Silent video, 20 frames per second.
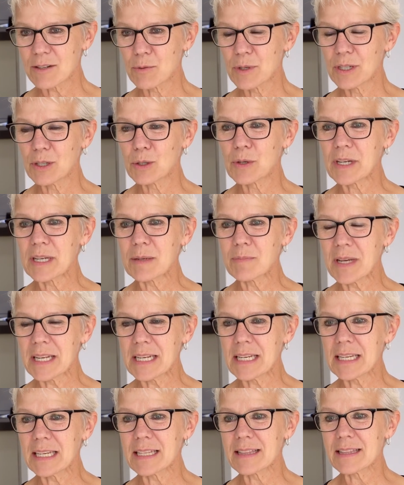a Reel Green
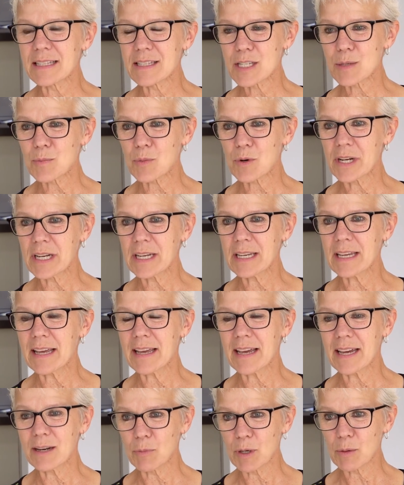meeting in the spring,
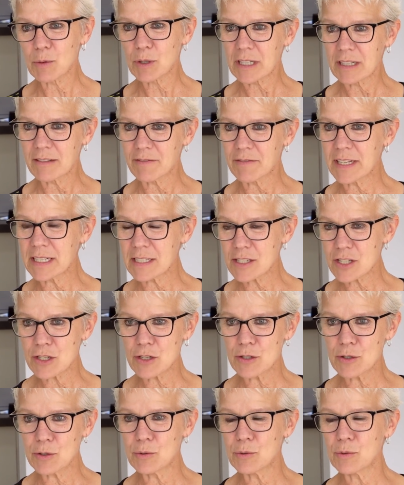and we were
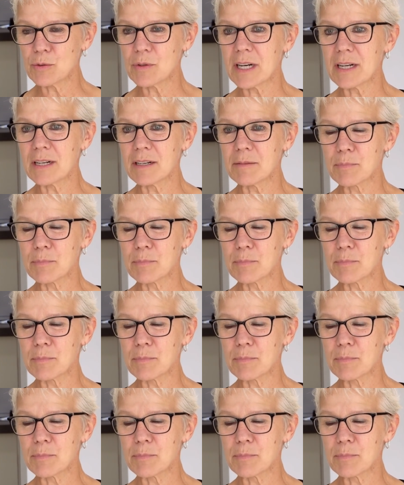convinced to